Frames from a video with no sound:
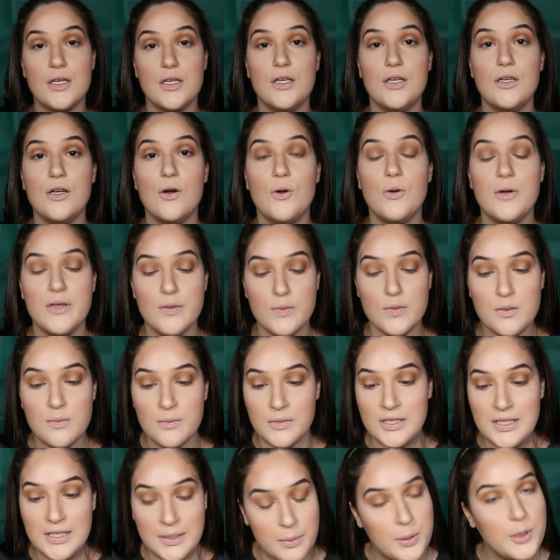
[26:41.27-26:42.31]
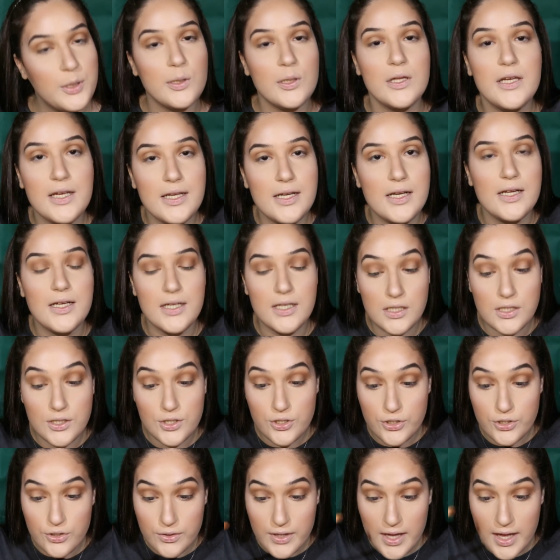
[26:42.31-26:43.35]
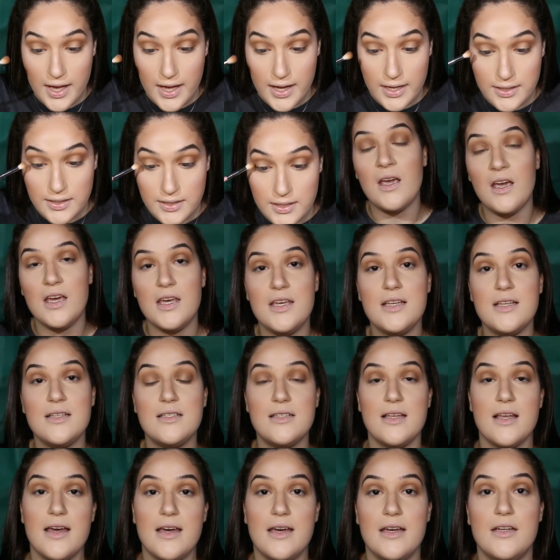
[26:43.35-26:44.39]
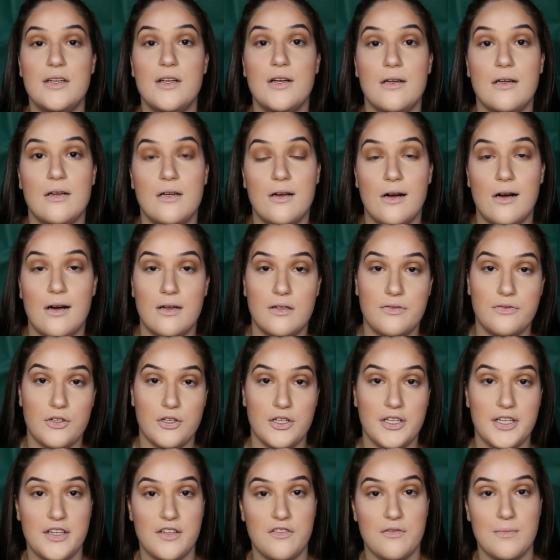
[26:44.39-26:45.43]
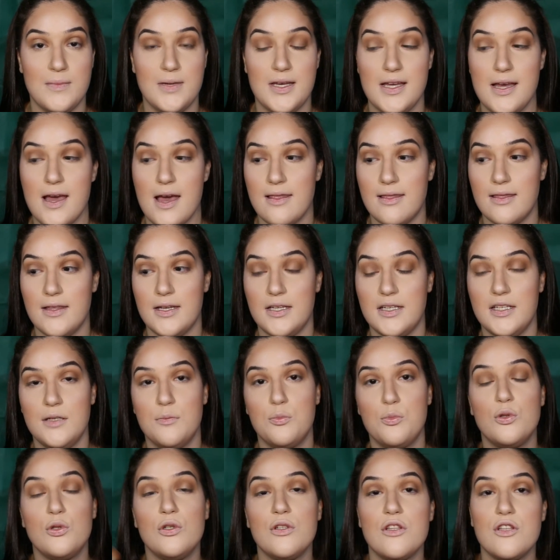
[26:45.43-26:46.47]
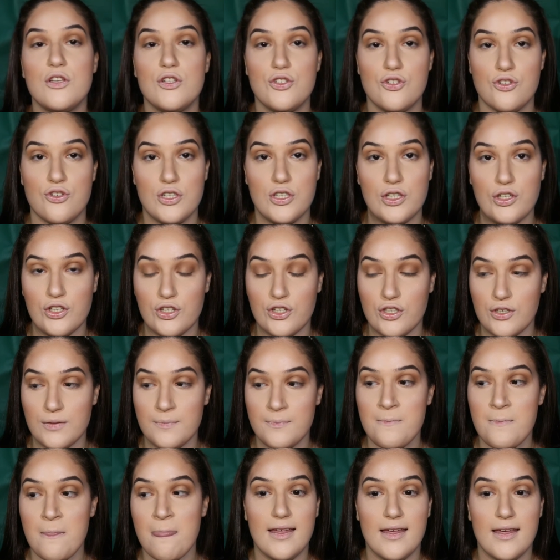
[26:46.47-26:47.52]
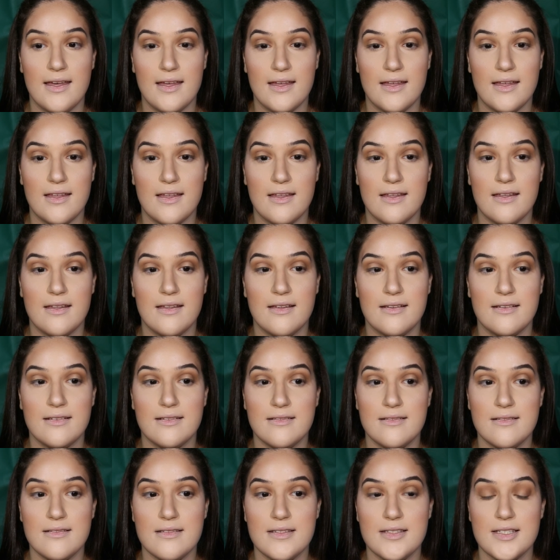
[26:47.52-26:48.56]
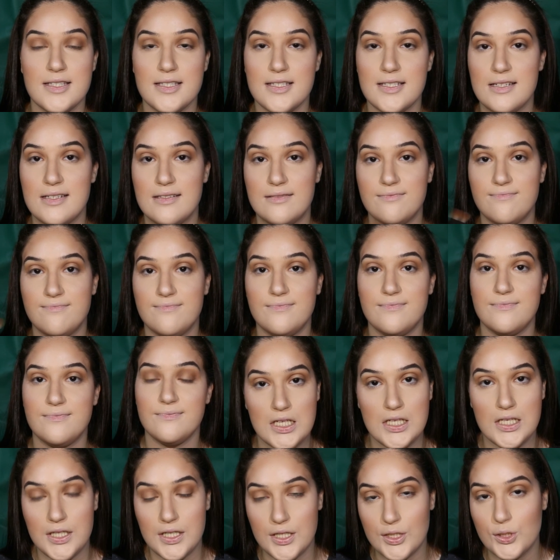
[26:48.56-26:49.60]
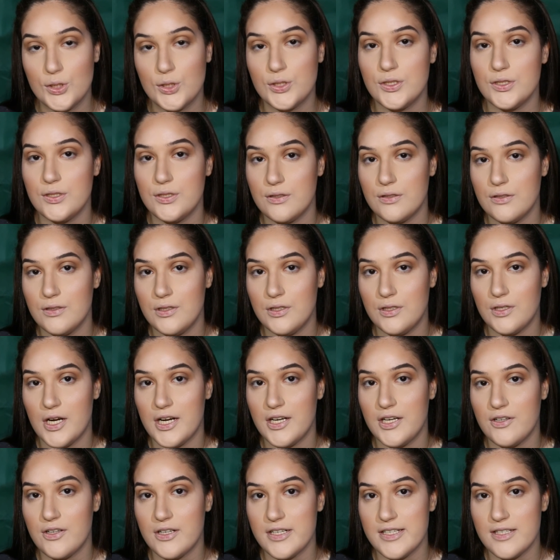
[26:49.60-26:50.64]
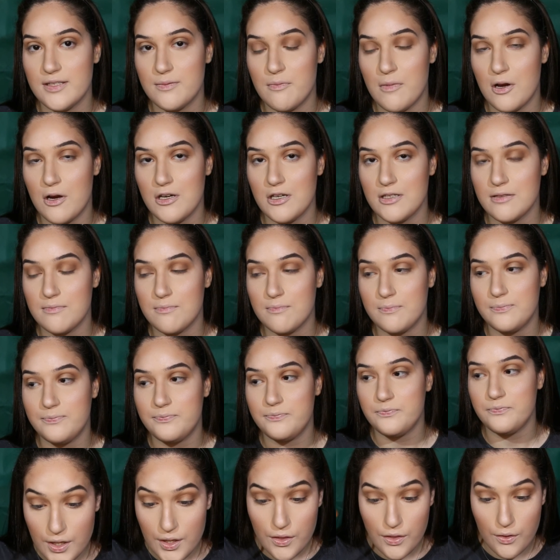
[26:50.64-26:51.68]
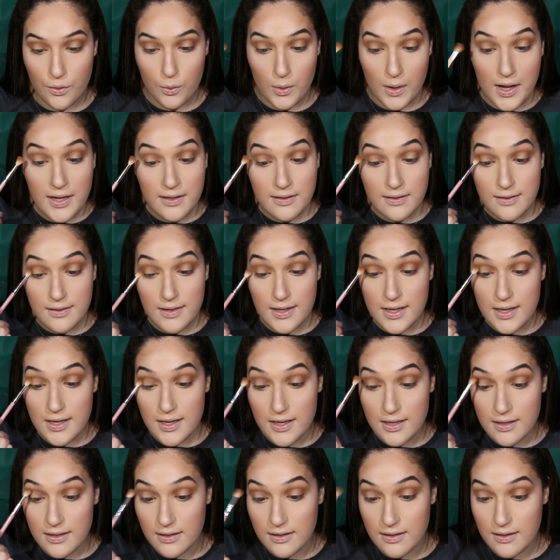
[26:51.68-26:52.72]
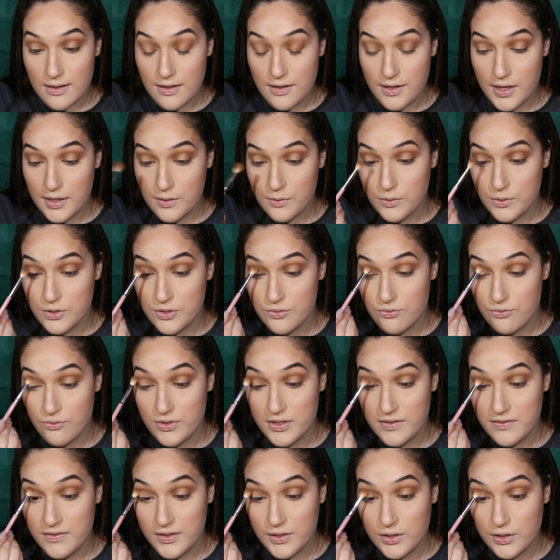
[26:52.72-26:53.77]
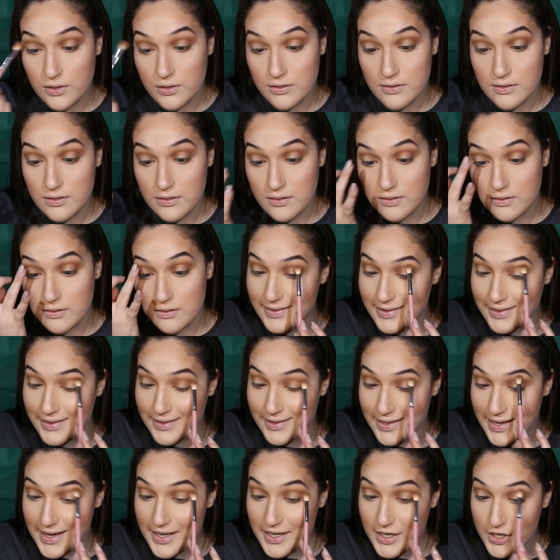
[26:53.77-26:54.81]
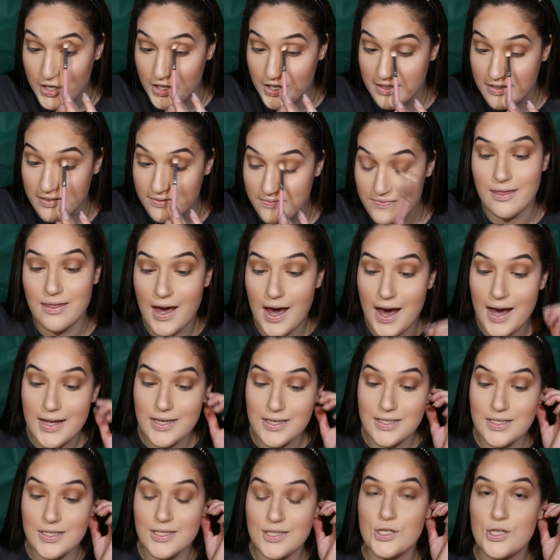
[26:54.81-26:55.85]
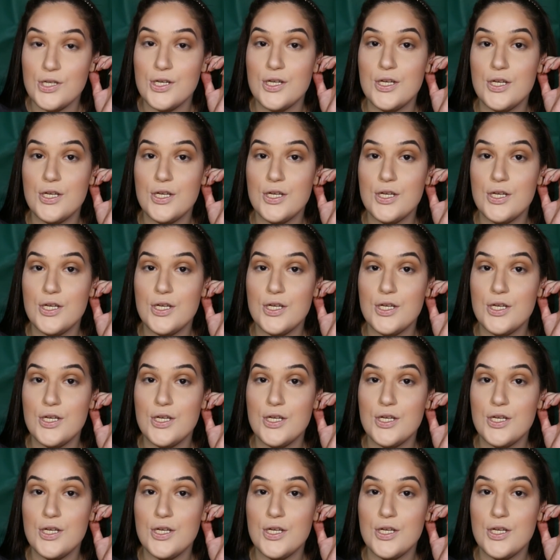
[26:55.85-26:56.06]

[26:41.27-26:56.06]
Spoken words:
you know, he was manipulated into that. He said, God forgive me, and then he pulled the trigger and he killed Gregory Smart. The one thing that was revealed later that